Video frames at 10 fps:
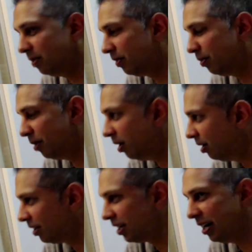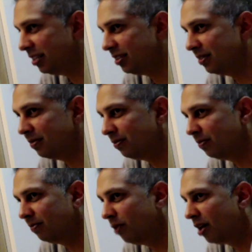people from all kinds of
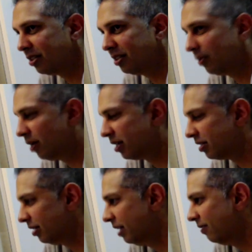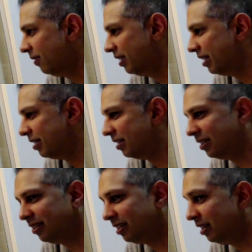different walks of life, and you get to
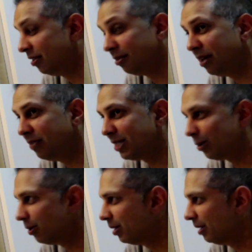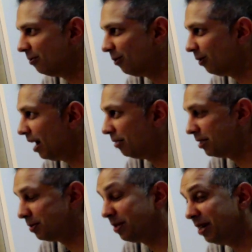hear their life story in 4 hours.
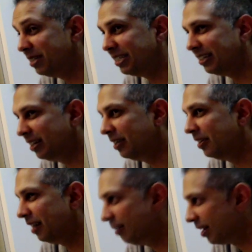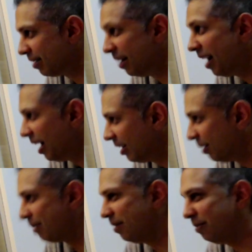It's pretty amazing. I highly
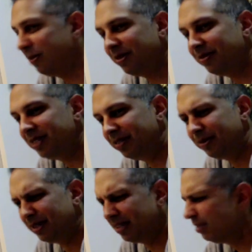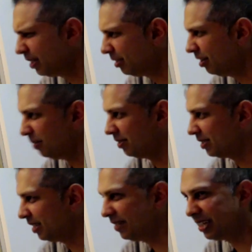recommend. People don't, people are like, hey, you play golf by
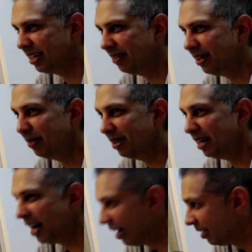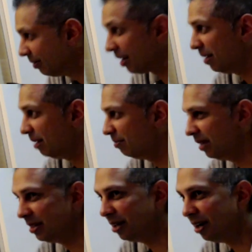yourself. That's kind of weird, but I highly recommend
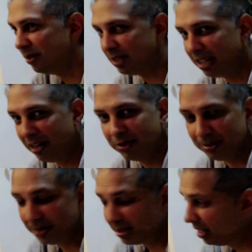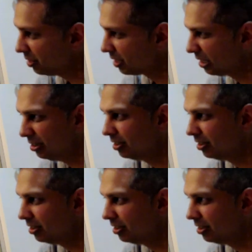playing golf with yourself with some strangers